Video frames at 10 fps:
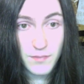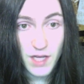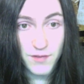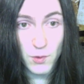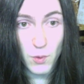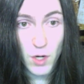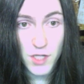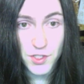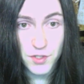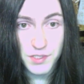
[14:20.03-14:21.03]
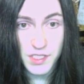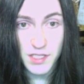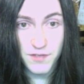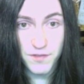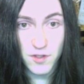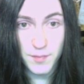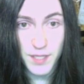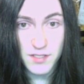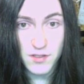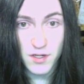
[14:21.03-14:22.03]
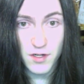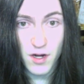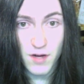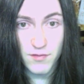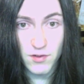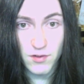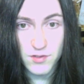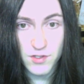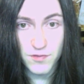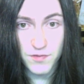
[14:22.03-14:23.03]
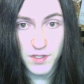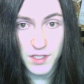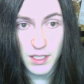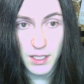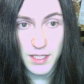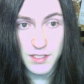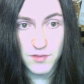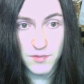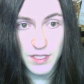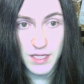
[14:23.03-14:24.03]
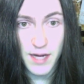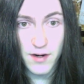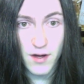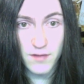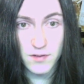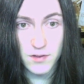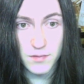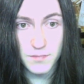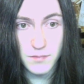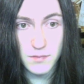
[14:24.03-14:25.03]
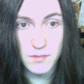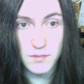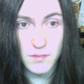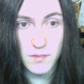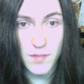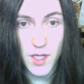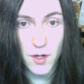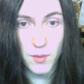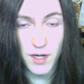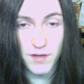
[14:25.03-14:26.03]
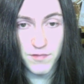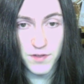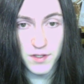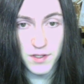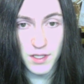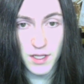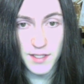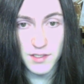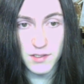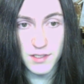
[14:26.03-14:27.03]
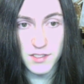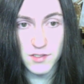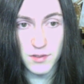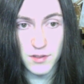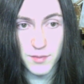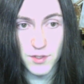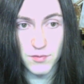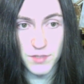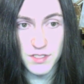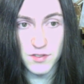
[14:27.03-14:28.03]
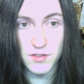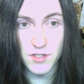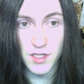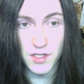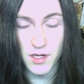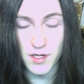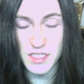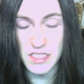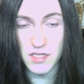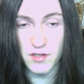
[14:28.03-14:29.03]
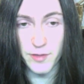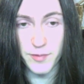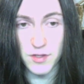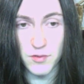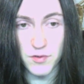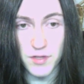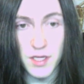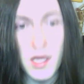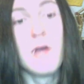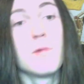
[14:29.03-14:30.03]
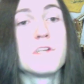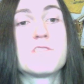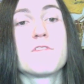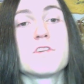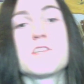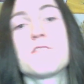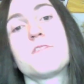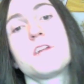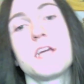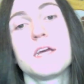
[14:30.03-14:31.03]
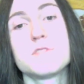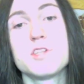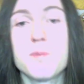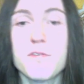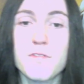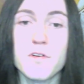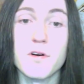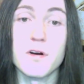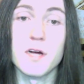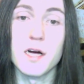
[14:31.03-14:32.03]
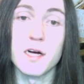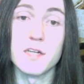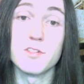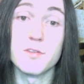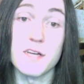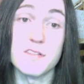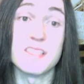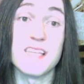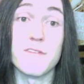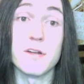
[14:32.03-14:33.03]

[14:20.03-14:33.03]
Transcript: If you watch or critique a film based on a novel, do you feel inclined to read that novel? No, but I feel inclined to at least do a little bit of research on it, not necessarily read the whole thing. Which version of Funny Games do you prefer? 2007.